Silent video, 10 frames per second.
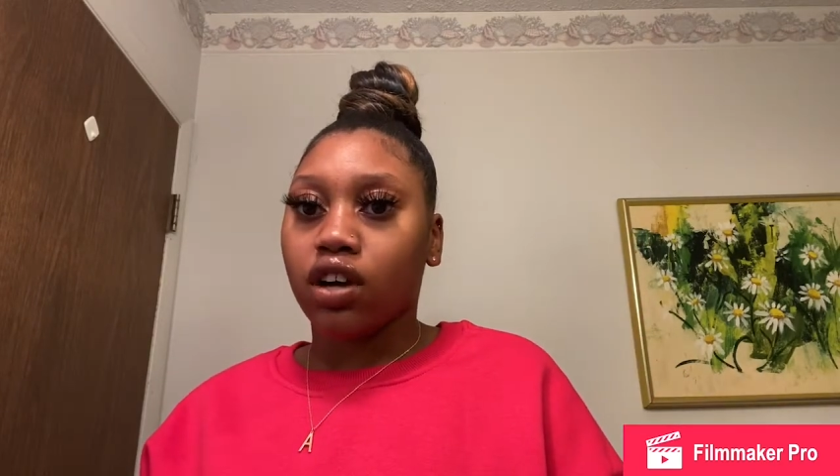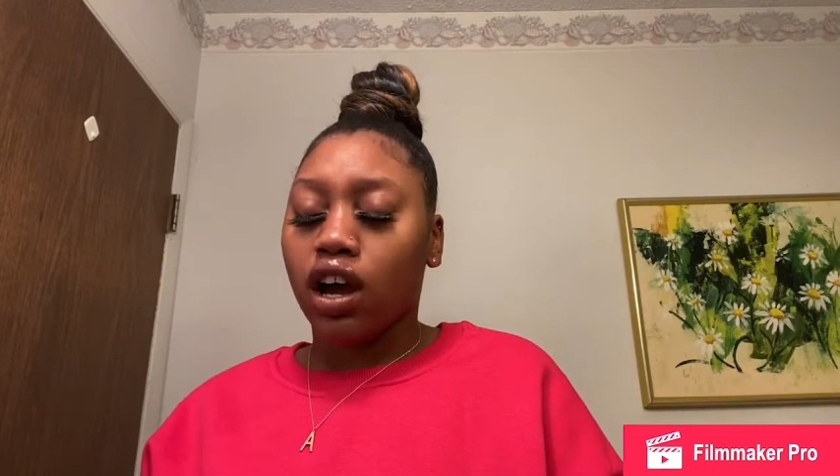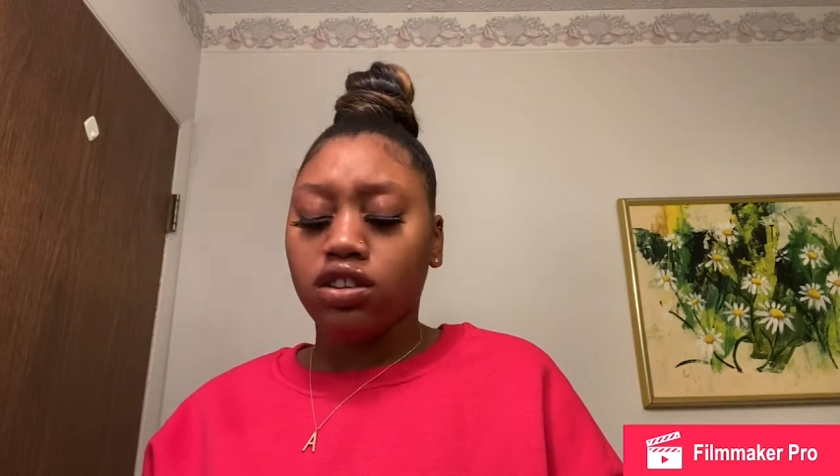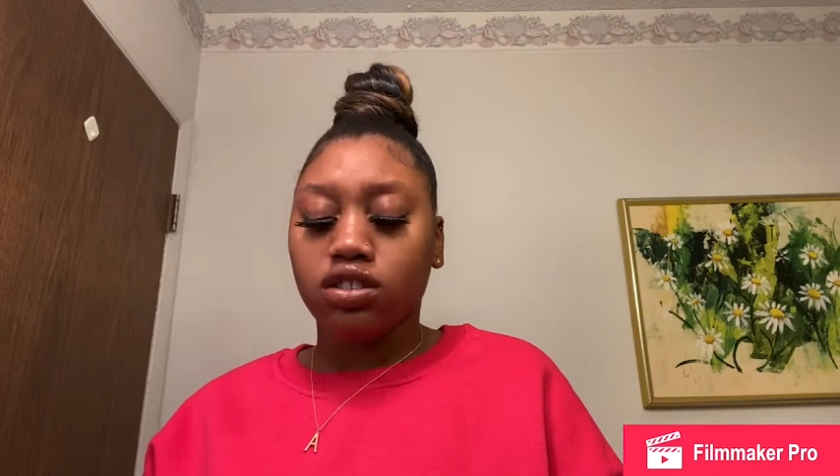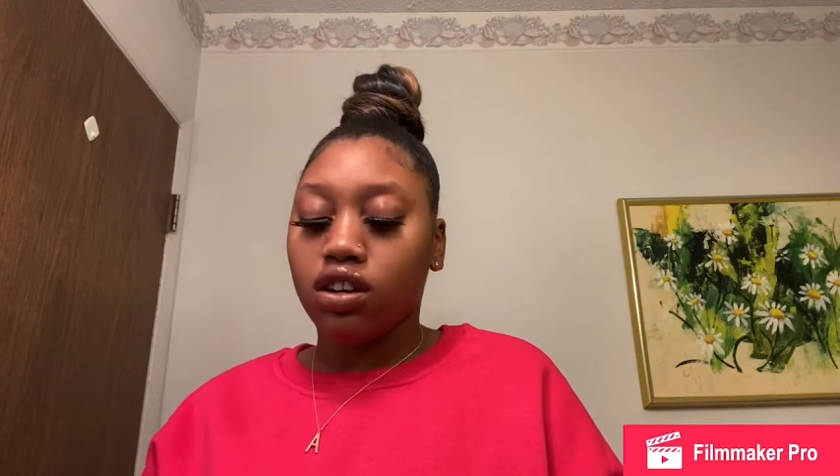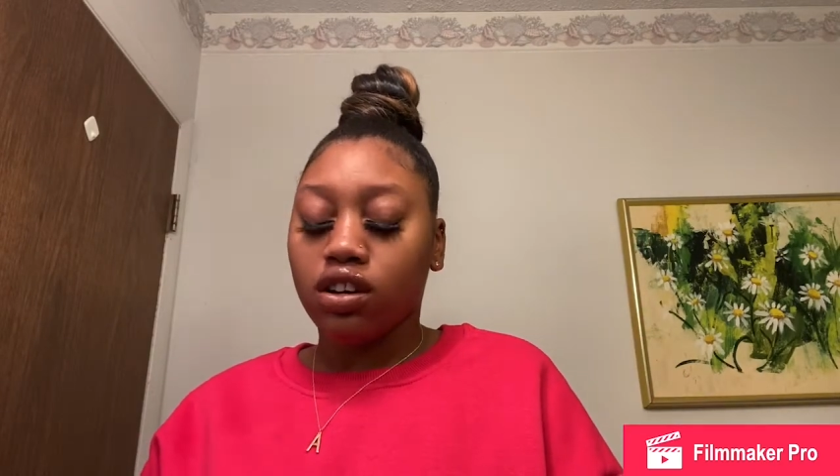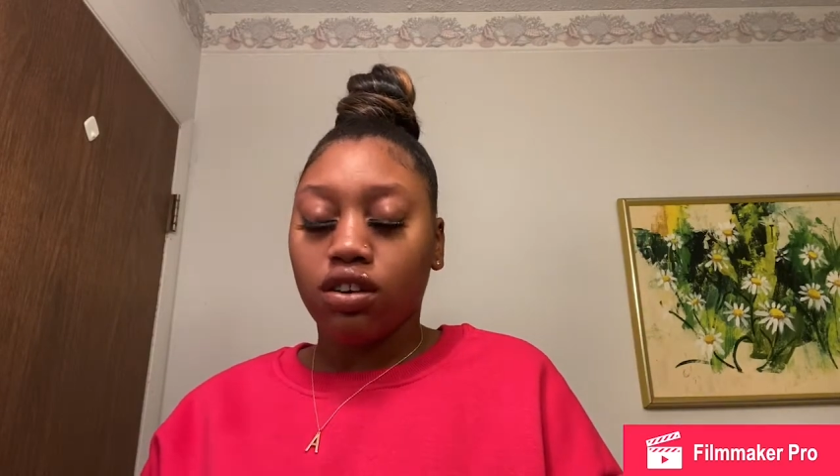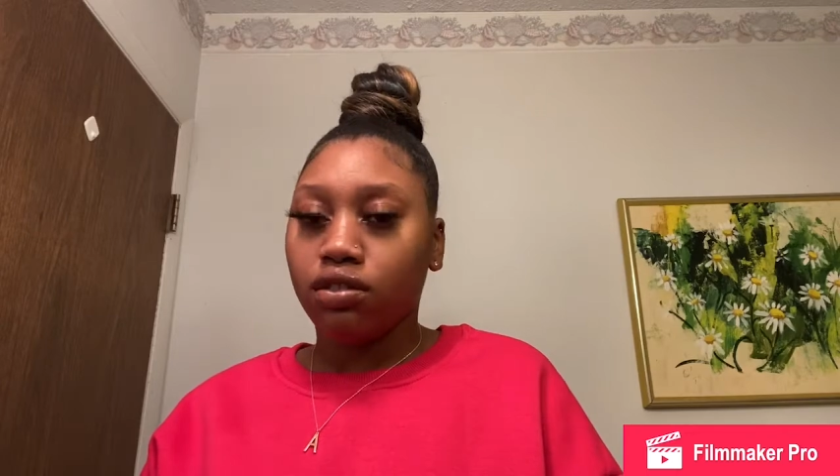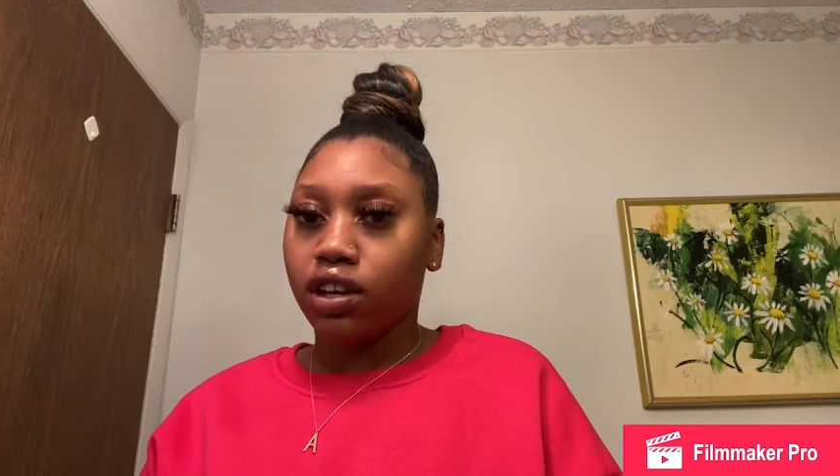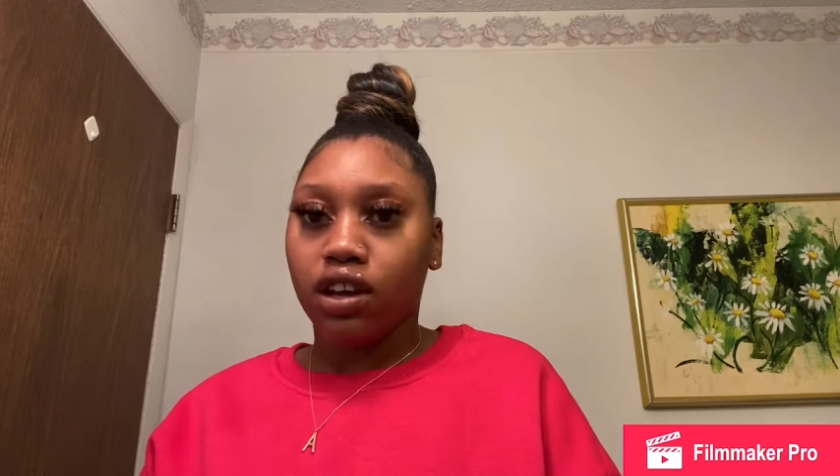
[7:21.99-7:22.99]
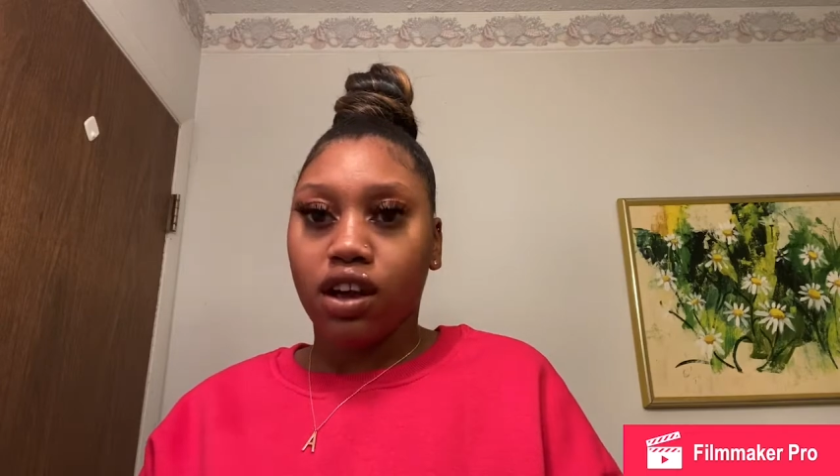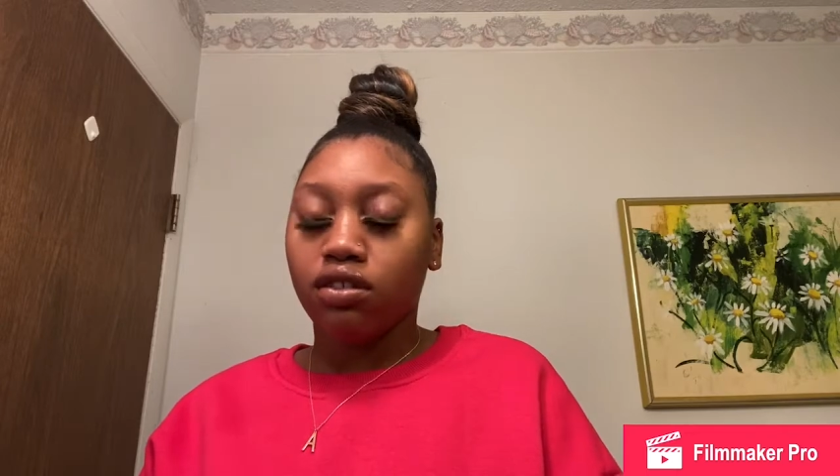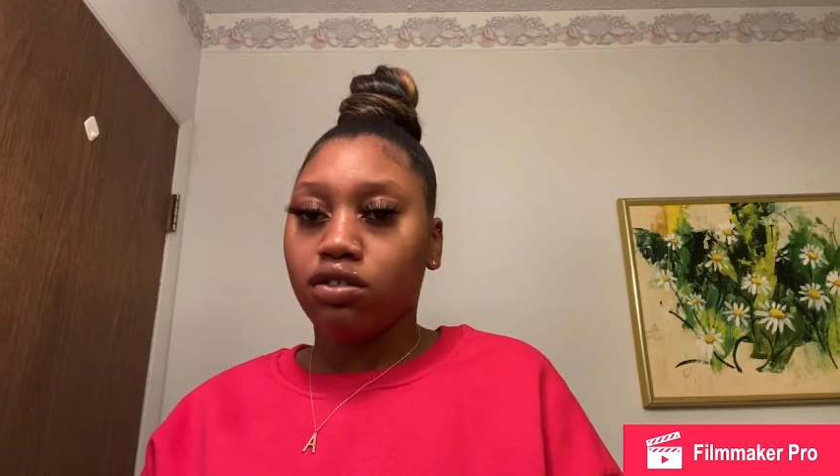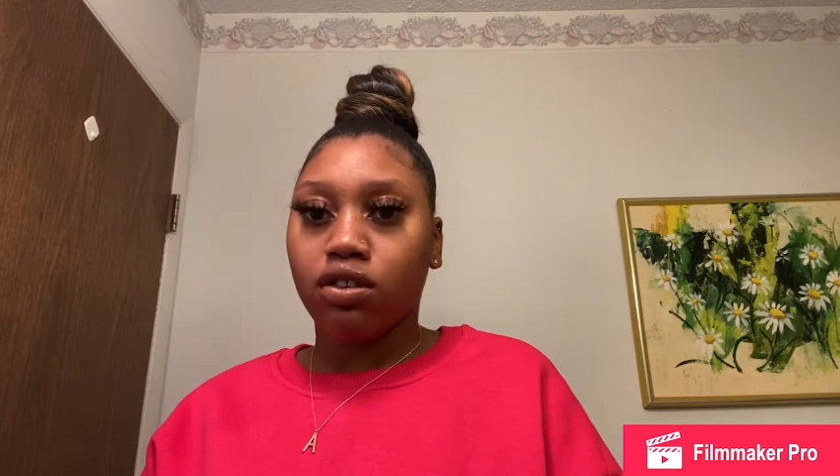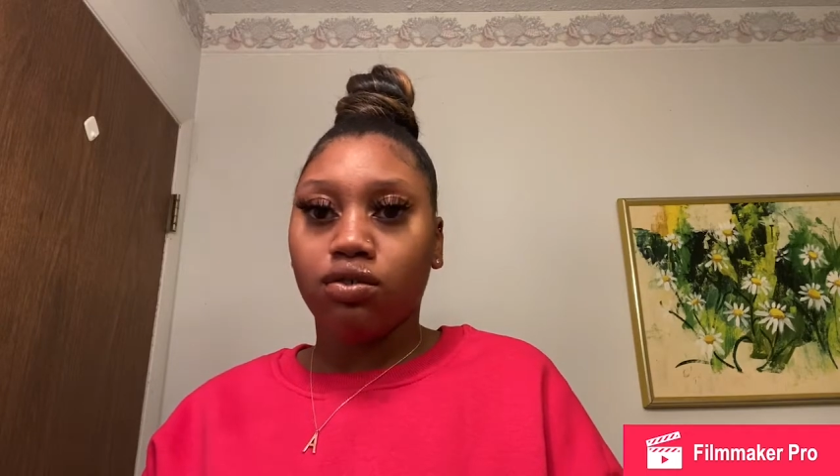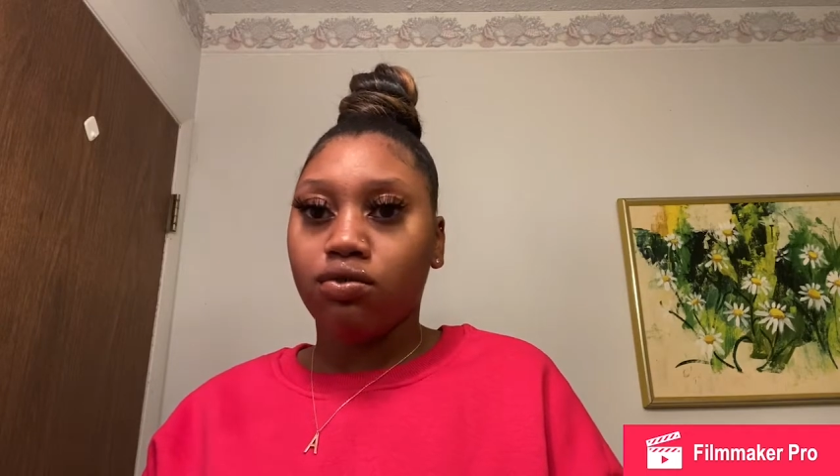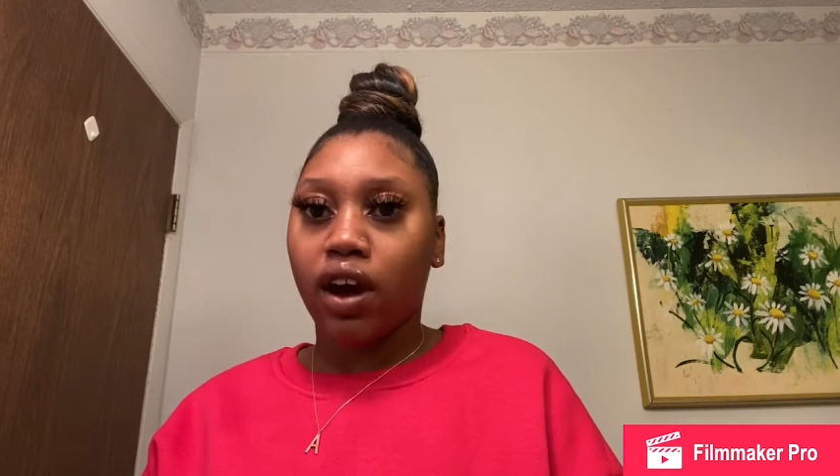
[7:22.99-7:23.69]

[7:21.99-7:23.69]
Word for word: I should have known it. I don't know.